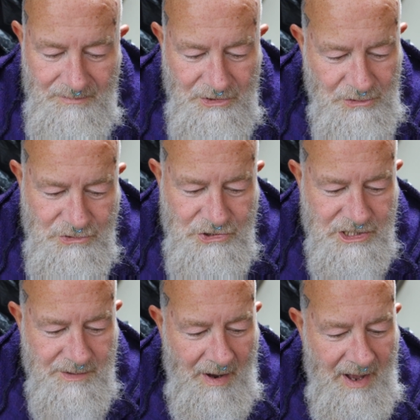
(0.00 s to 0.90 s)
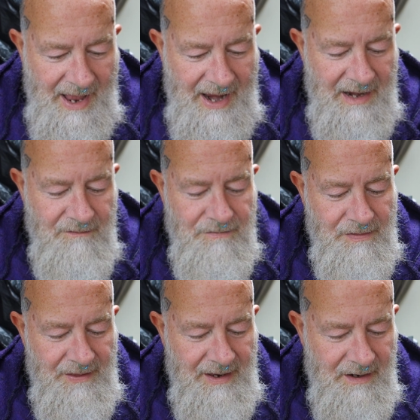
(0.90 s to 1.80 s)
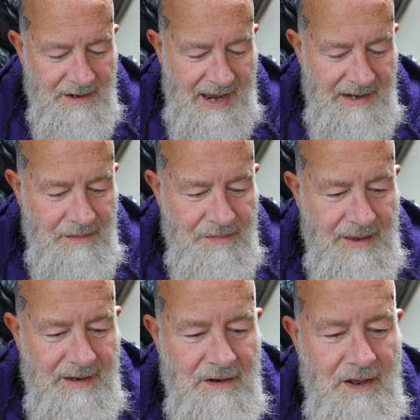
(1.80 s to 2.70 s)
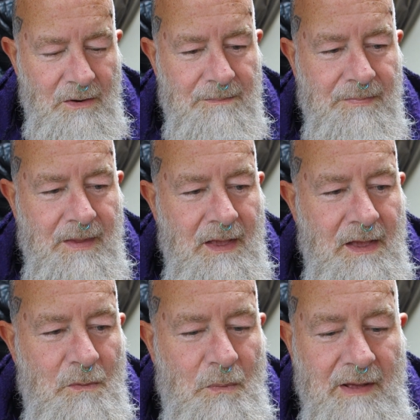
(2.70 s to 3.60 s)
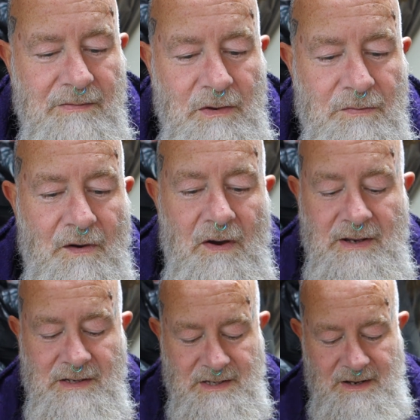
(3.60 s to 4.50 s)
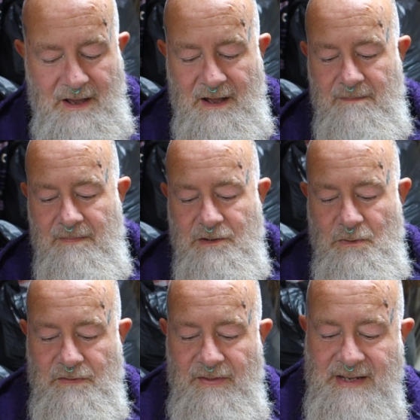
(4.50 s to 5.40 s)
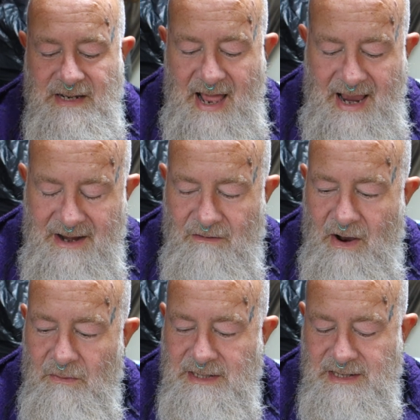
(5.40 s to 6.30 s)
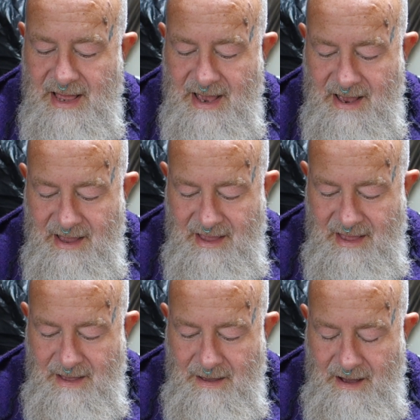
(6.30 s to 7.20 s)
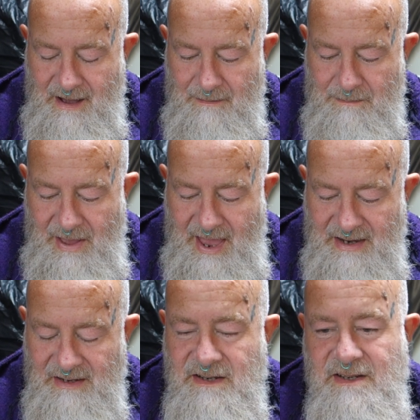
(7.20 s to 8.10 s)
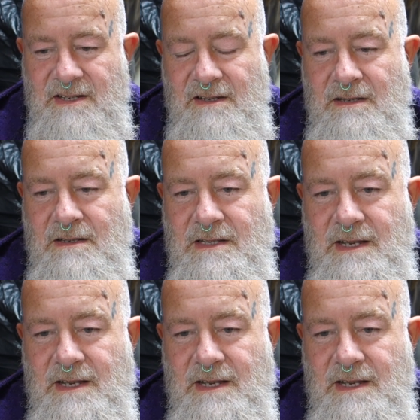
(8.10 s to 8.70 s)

use just about everything and anything, you know, whatever you find. There's always things laying around, isn't there? Pens and